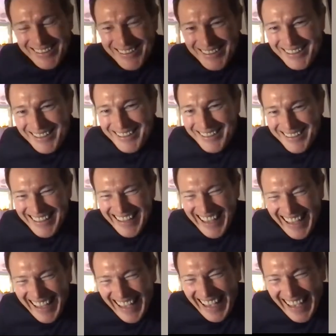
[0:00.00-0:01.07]

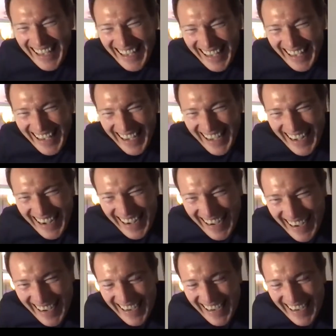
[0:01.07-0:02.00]
[no speech]